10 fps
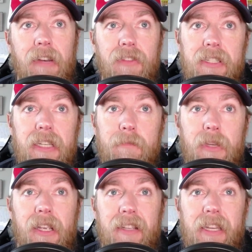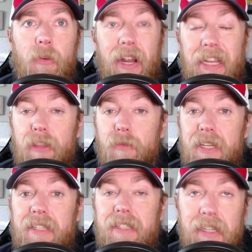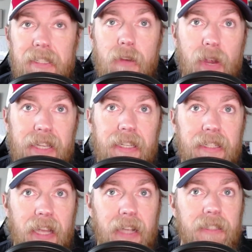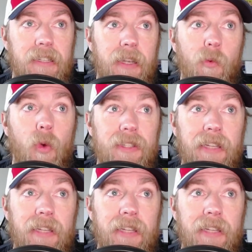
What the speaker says: season because he ran a 360 race in Texas and wasn't